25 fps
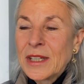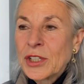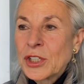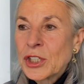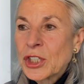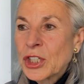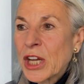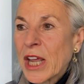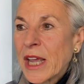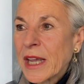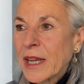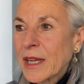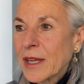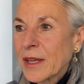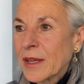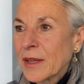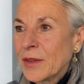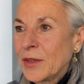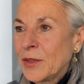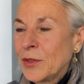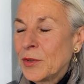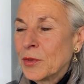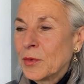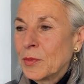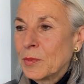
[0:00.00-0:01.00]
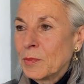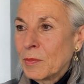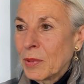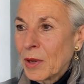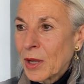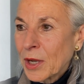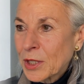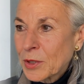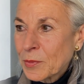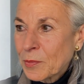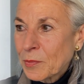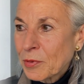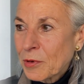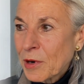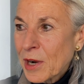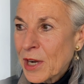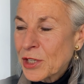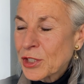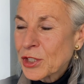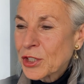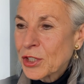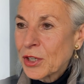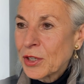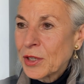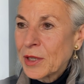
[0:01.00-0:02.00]
check your blood
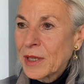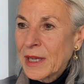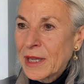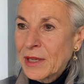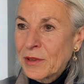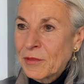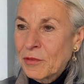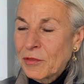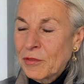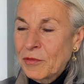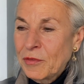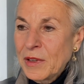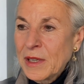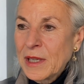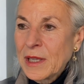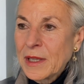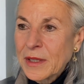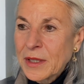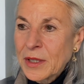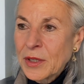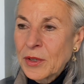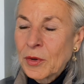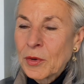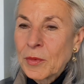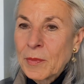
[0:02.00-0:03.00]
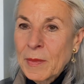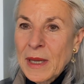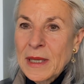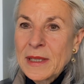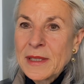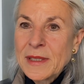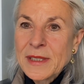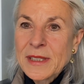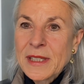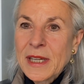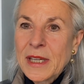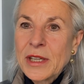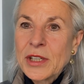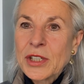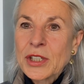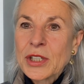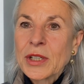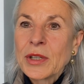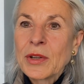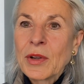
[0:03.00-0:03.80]
pressure and feel the normalization